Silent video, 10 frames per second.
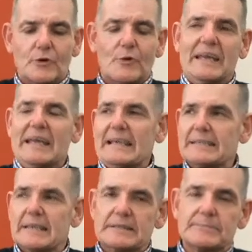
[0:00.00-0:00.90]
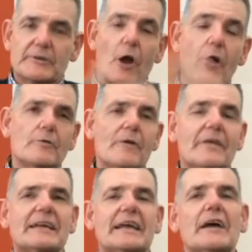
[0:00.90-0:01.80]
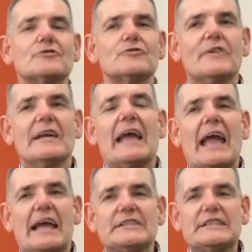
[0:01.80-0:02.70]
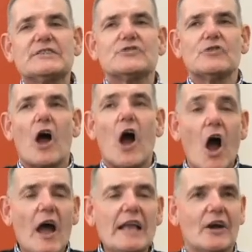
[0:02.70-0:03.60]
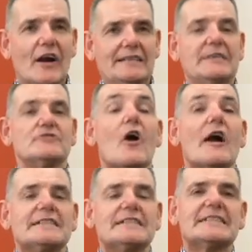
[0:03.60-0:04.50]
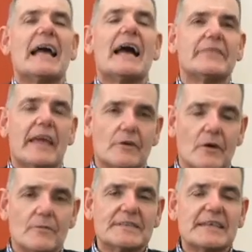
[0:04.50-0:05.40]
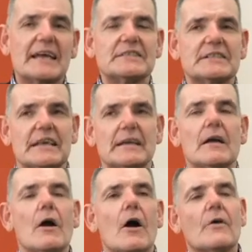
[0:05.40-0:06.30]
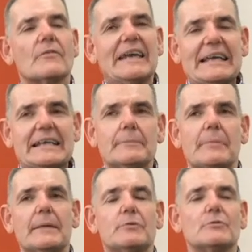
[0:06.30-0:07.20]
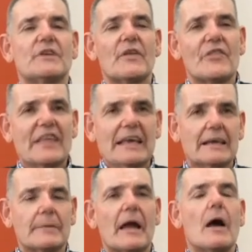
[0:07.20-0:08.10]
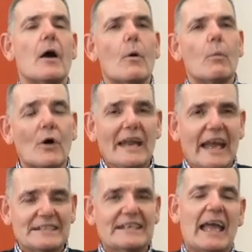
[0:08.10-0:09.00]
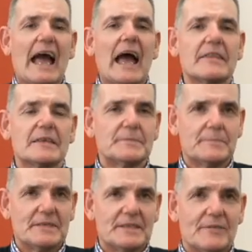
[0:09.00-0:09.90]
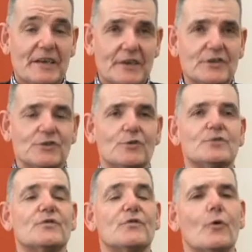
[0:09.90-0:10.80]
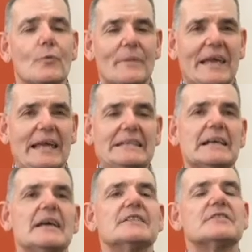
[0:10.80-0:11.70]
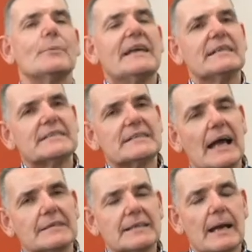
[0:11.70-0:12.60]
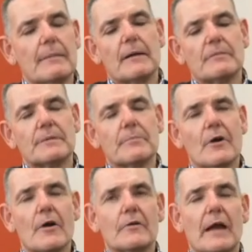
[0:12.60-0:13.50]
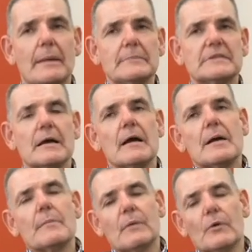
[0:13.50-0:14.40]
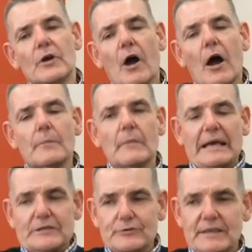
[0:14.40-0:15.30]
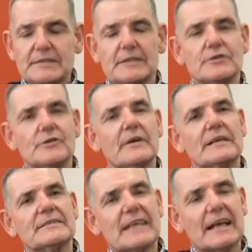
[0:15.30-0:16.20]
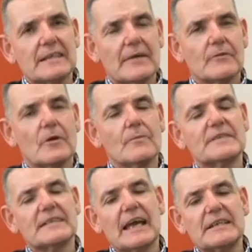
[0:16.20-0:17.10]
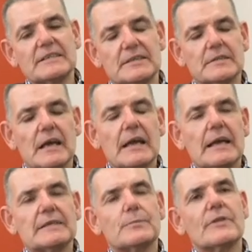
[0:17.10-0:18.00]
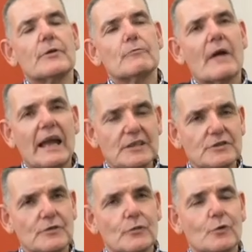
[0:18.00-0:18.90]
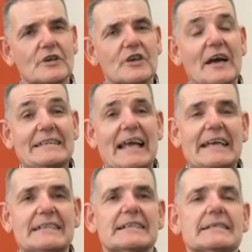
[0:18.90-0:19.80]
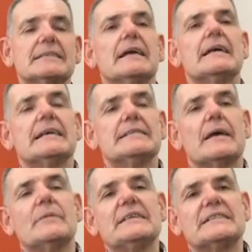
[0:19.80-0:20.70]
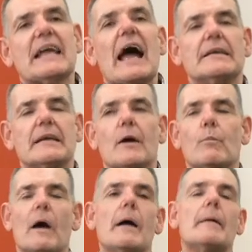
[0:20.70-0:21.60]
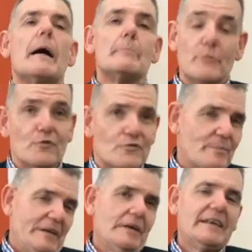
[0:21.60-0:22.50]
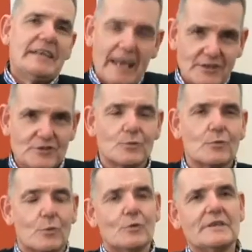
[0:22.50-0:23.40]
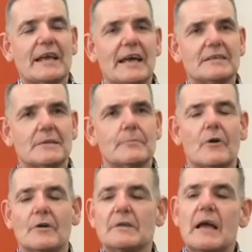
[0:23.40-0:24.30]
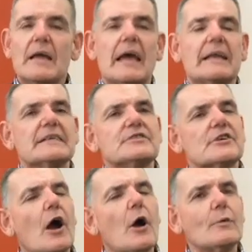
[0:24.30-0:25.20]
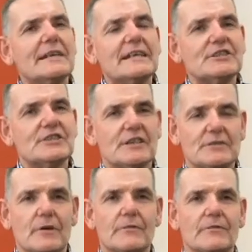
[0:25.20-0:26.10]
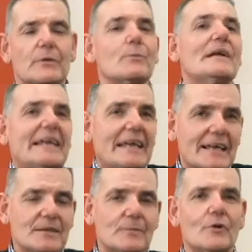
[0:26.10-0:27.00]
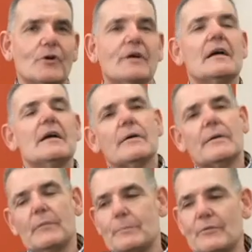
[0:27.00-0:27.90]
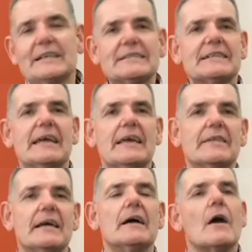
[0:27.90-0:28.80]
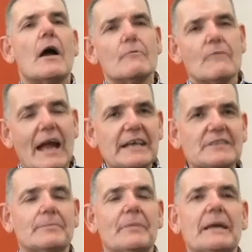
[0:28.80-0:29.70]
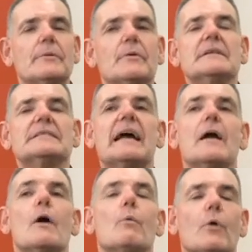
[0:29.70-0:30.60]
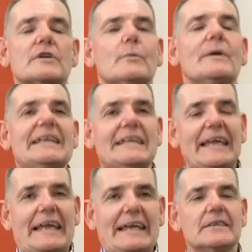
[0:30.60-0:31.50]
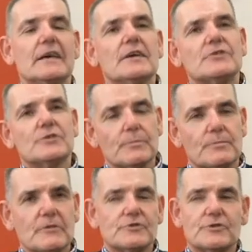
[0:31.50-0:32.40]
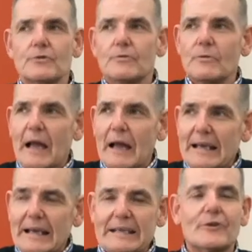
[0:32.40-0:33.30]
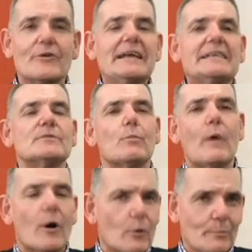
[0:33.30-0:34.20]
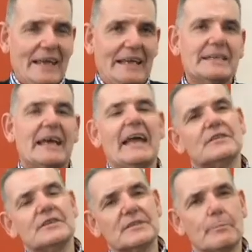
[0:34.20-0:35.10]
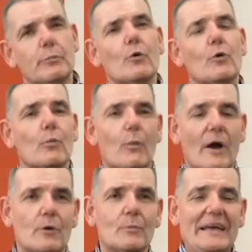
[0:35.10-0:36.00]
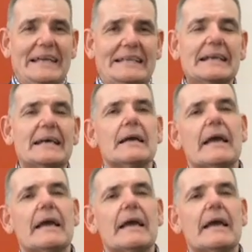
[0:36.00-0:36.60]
I'm doing is going around the country and just highlighting, trying to start that conversation of getting people to think about what actually are the specific issues for men so we can start to come up with programs. But what I'm interested in doing and started to have conversations is with a range of organisations is that we start a movement, a national coordinated approach, and it's a coalition of the willing, as it were, that we bring together a range of people and say, what do we need to increase well men and to support well men?